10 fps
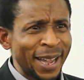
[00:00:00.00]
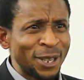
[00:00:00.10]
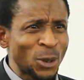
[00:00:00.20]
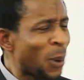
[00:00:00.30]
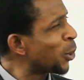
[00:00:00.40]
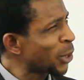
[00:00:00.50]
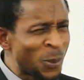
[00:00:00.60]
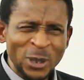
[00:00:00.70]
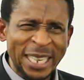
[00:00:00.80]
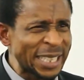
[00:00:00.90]
So I was
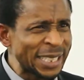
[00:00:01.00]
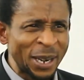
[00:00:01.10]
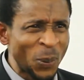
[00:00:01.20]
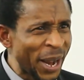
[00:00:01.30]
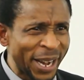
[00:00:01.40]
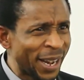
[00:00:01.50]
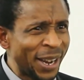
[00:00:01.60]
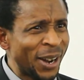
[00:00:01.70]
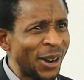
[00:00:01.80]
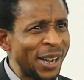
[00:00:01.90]
almost getting
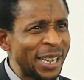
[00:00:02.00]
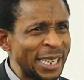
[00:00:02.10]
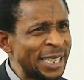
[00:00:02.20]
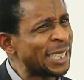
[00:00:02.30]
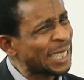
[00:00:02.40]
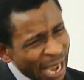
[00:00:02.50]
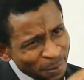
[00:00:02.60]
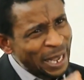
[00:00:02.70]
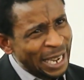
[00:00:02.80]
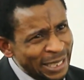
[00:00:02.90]
away. In the
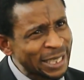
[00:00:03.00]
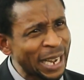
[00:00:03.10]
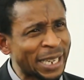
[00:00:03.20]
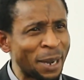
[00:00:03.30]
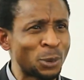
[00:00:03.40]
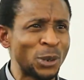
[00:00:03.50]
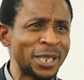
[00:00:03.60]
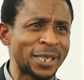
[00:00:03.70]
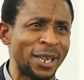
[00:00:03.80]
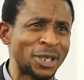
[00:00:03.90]
times I initially came to
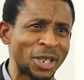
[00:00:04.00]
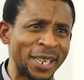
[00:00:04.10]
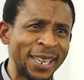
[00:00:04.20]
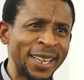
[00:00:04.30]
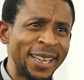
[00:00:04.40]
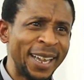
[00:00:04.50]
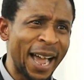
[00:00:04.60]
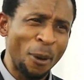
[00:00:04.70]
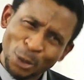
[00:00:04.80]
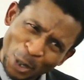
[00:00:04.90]
this country,
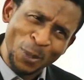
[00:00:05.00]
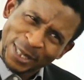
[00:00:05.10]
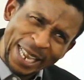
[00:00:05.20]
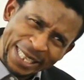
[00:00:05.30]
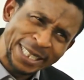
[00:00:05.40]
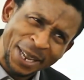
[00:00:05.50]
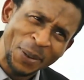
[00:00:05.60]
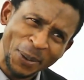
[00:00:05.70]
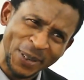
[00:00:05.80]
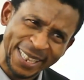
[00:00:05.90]
I was almost getting
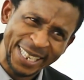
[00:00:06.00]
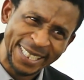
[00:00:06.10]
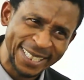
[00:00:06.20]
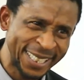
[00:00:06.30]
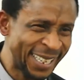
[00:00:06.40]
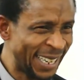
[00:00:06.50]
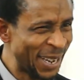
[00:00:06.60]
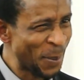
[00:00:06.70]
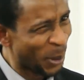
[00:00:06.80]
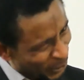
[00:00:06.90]
away with it.
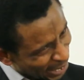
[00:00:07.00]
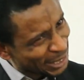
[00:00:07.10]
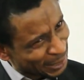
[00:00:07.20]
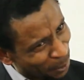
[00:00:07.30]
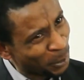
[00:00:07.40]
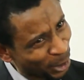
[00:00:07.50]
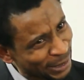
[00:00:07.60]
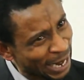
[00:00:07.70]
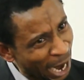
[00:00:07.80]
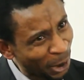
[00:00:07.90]
But we are in the same boat
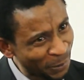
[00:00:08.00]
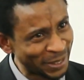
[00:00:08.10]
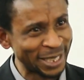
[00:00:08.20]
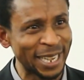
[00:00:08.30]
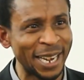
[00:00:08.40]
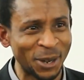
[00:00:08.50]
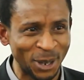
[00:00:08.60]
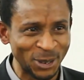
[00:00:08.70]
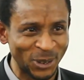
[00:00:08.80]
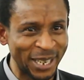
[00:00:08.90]
now, if there's any
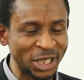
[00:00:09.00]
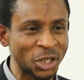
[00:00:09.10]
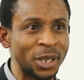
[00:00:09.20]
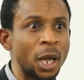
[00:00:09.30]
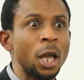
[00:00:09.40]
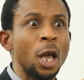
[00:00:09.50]
consolation.